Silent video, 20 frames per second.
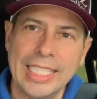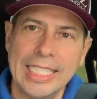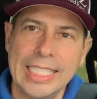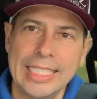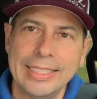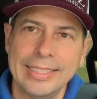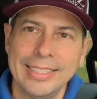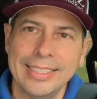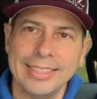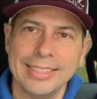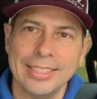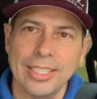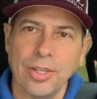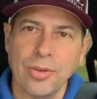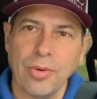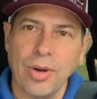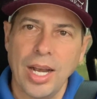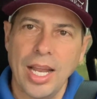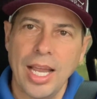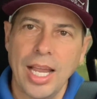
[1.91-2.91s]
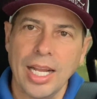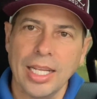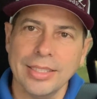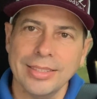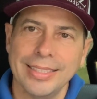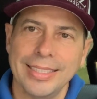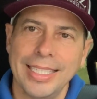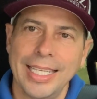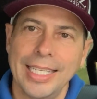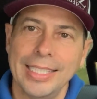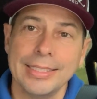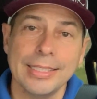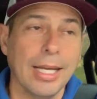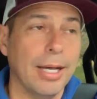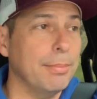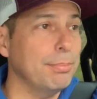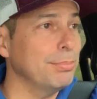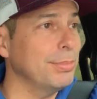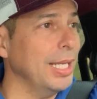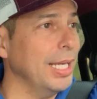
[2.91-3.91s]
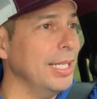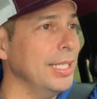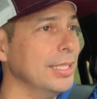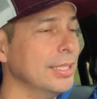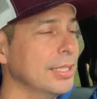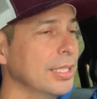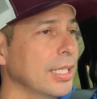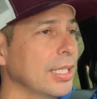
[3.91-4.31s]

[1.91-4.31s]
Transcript: EZStudRack. Today's update